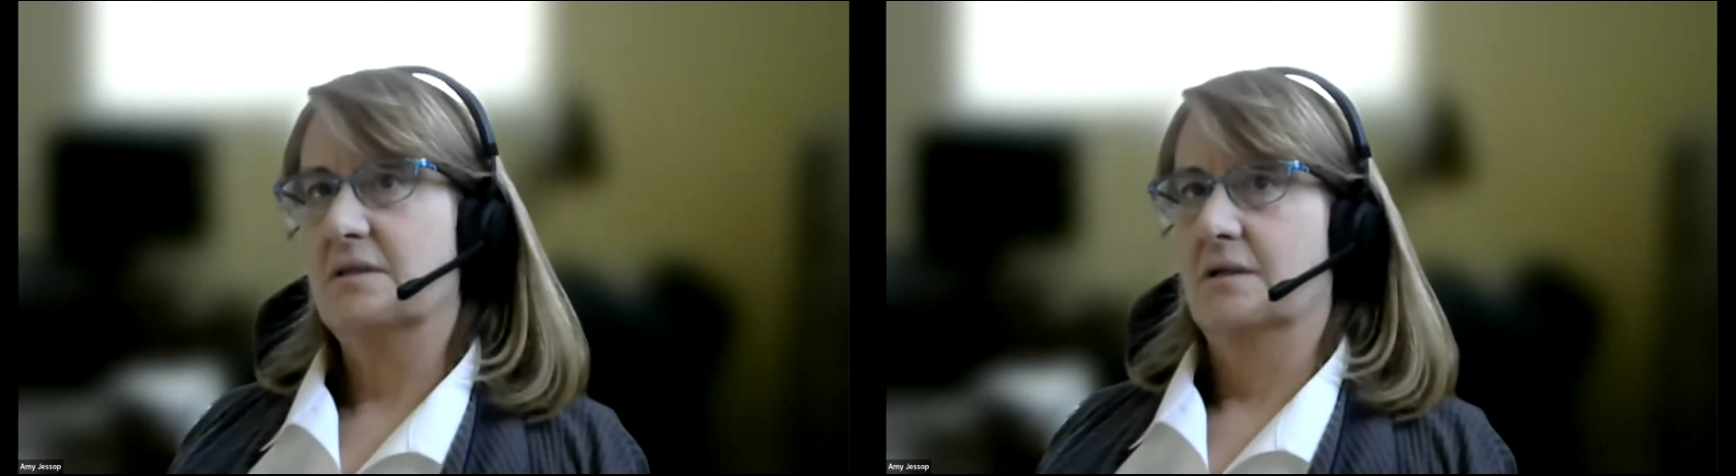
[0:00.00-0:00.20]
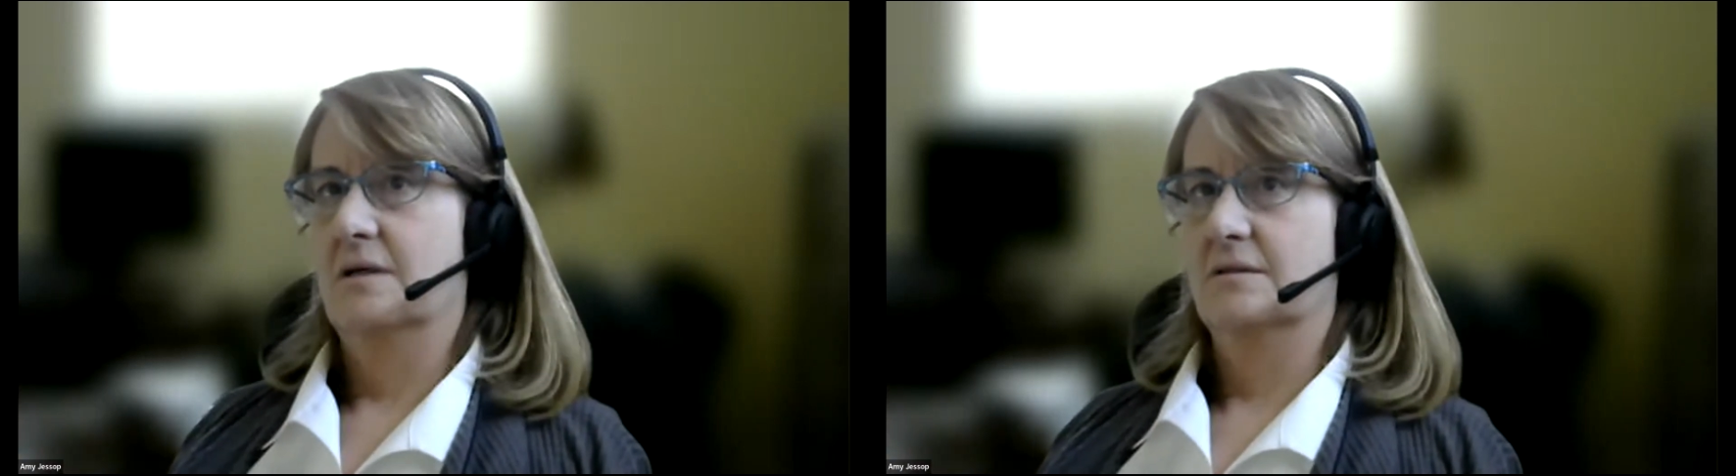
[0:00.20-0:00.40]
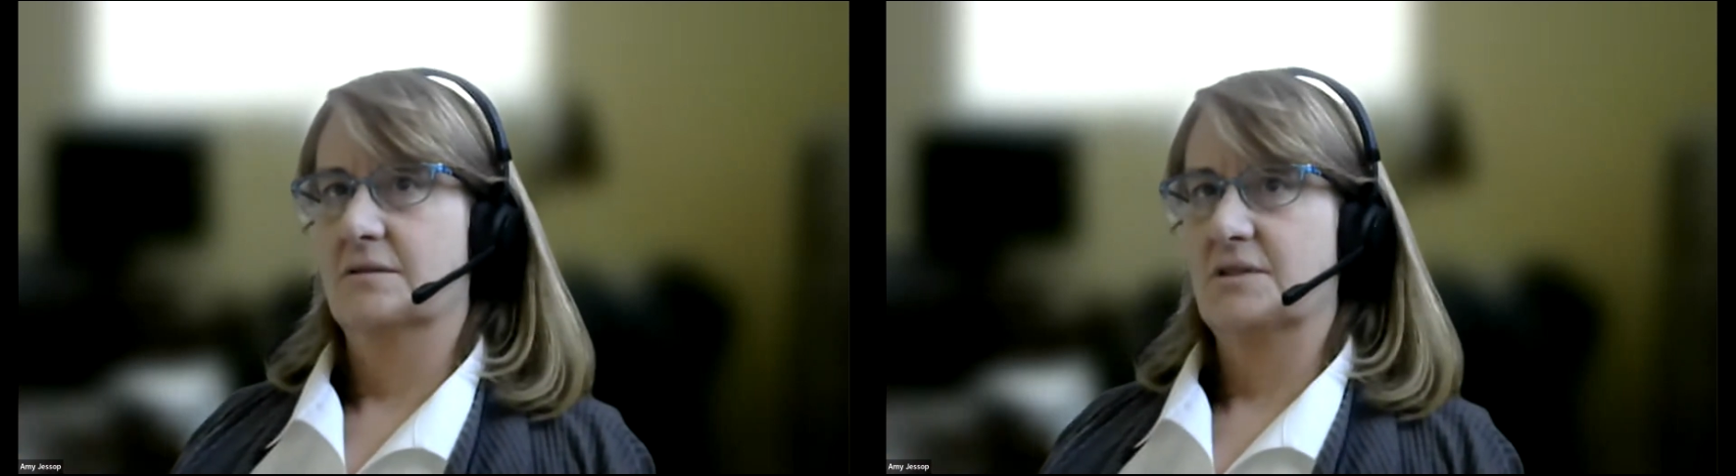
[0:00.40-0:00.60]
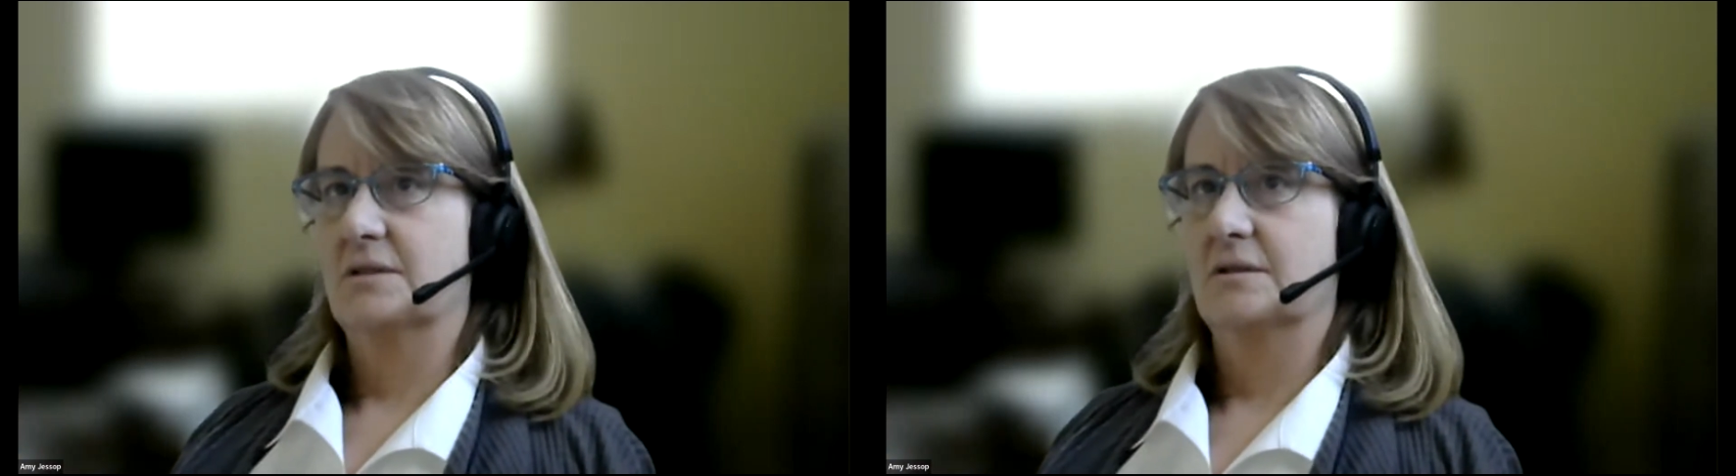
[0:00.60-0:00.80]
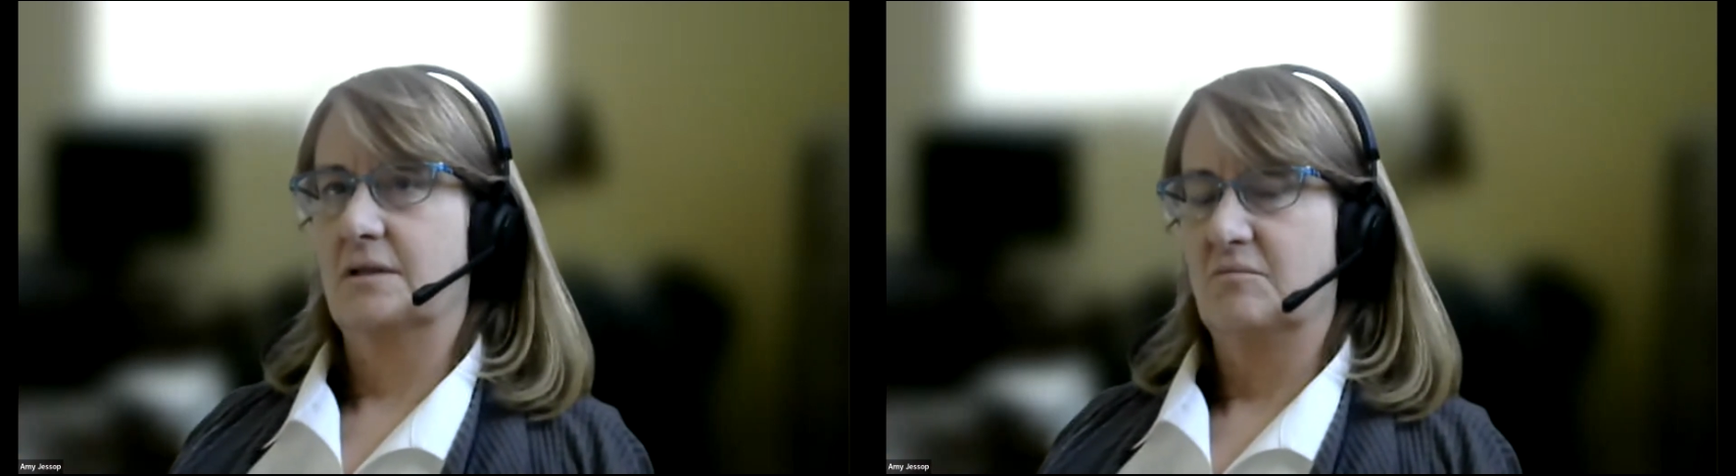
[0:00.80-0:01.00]
and others
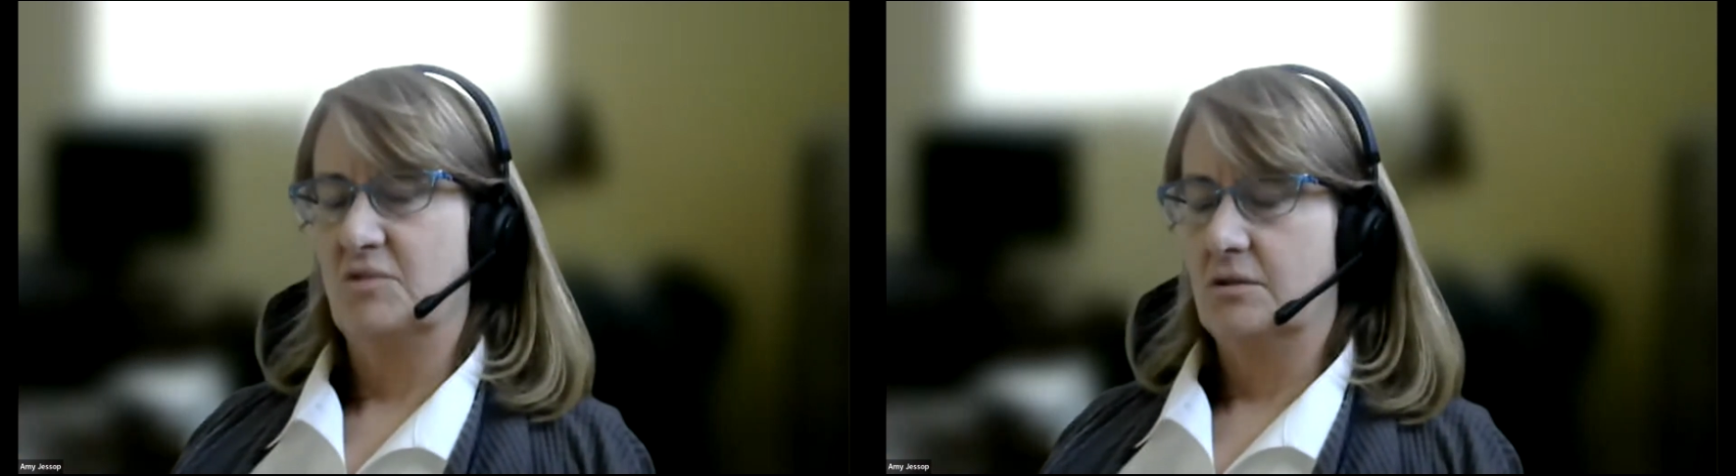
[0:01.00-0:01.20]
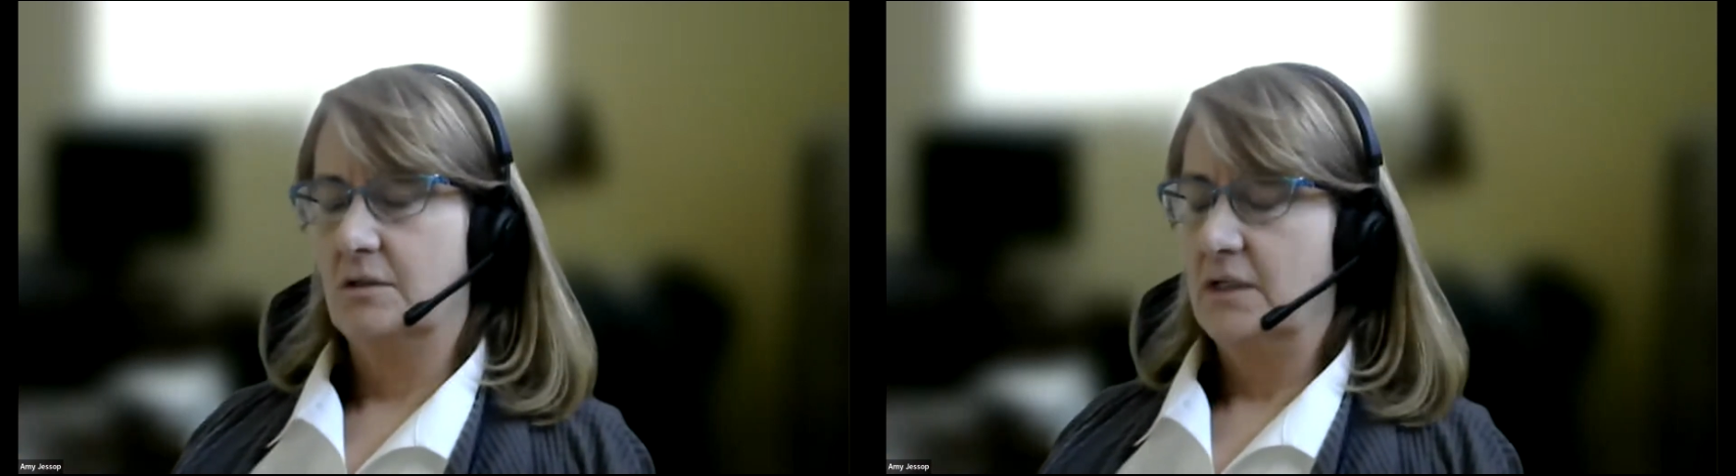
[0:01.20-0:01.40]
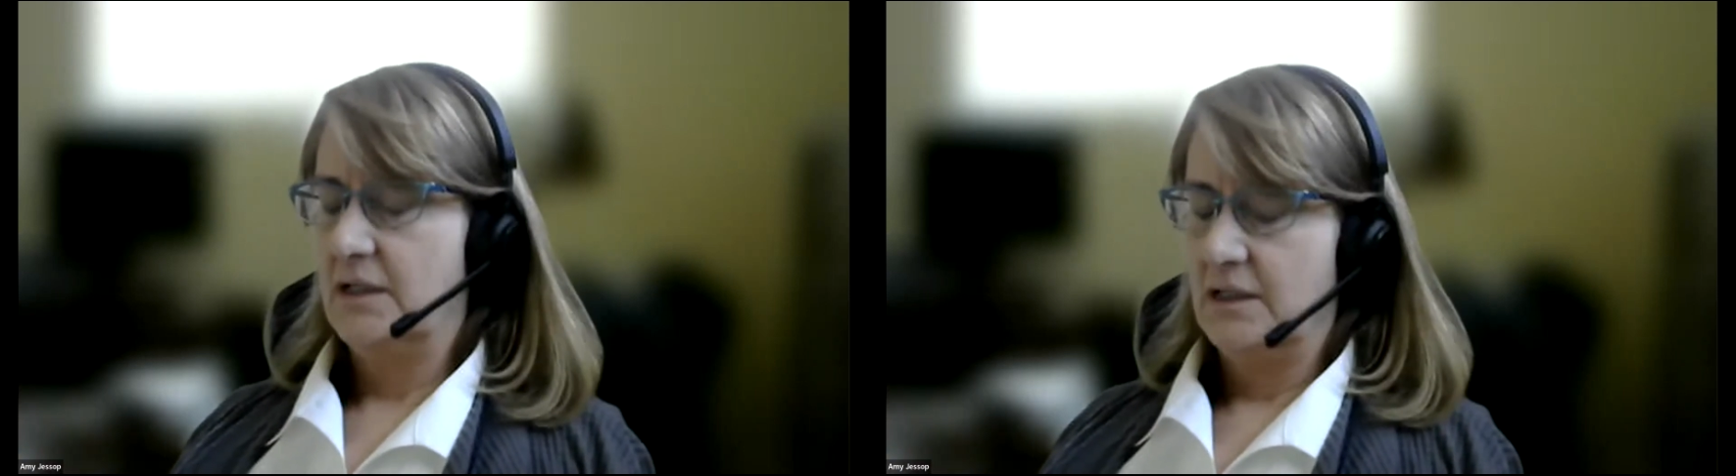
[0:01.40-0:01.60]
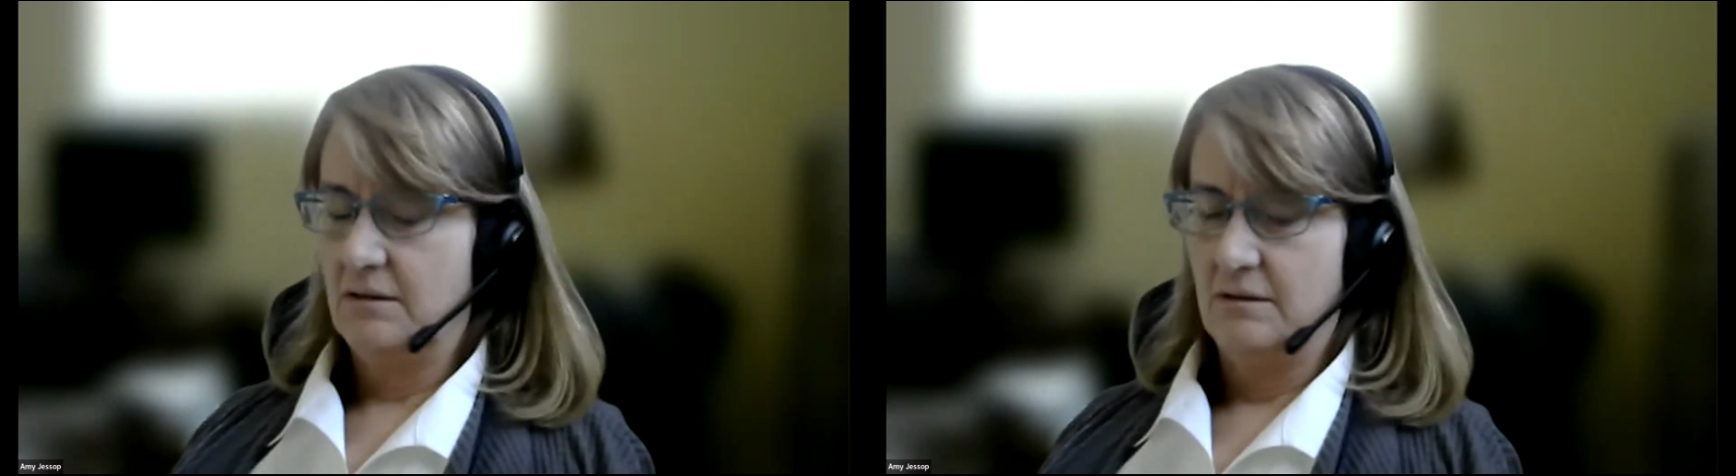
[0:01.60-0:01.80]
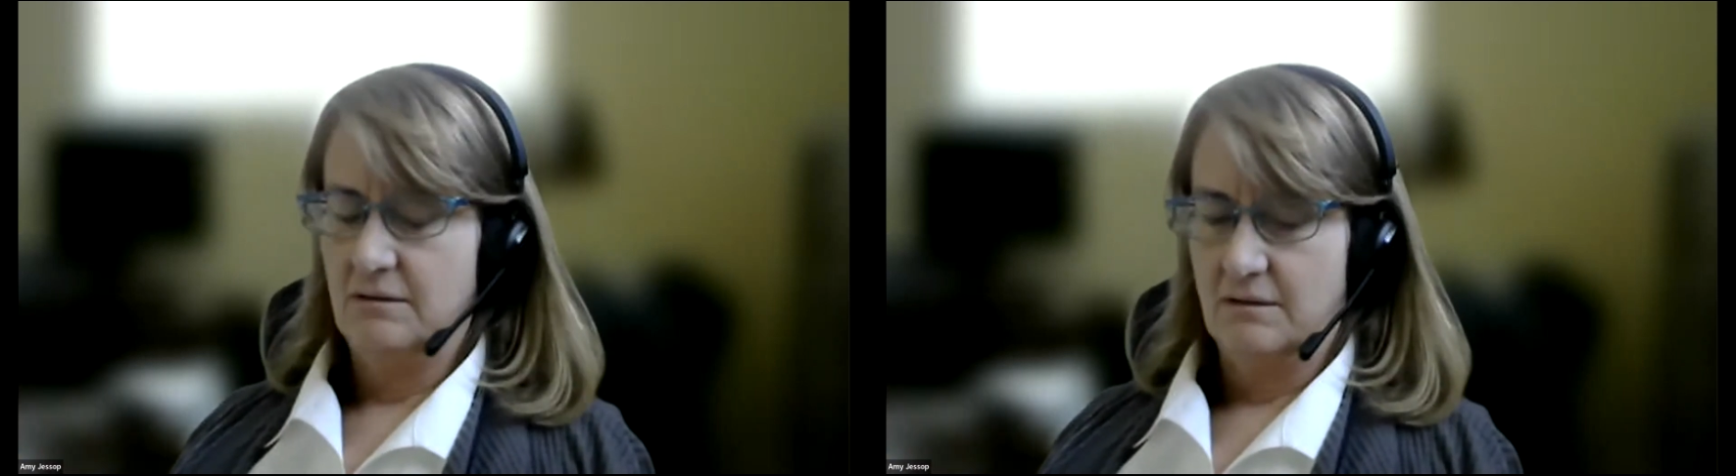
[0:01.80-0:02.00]
in the
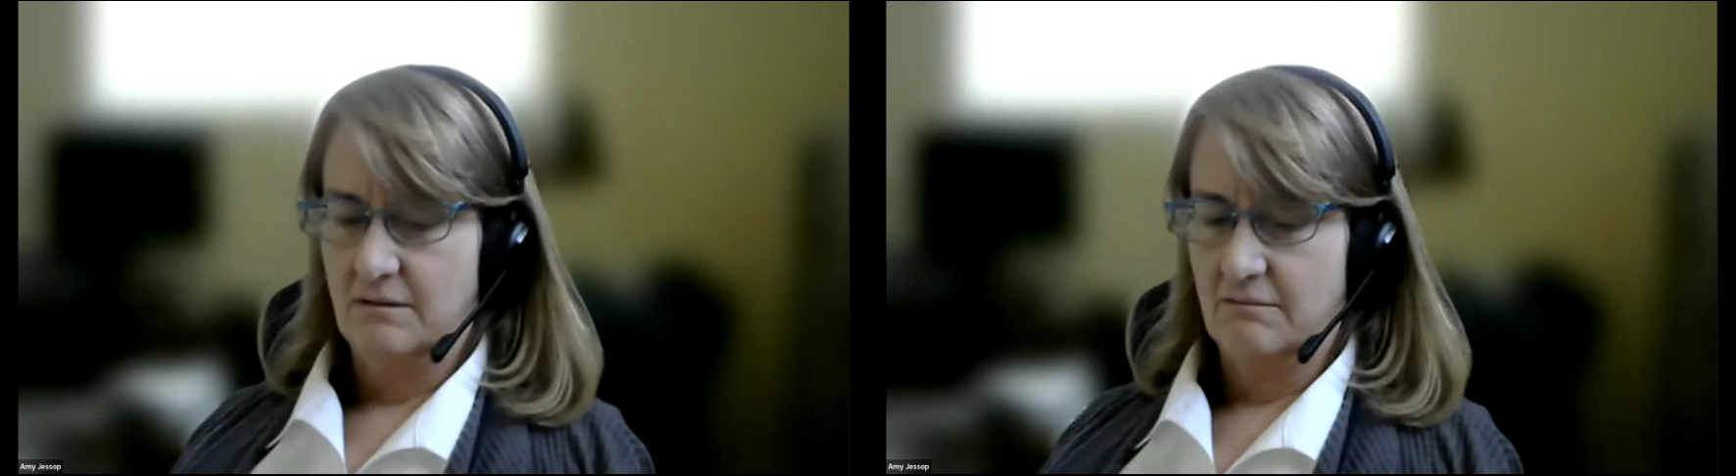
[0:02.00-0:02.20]
community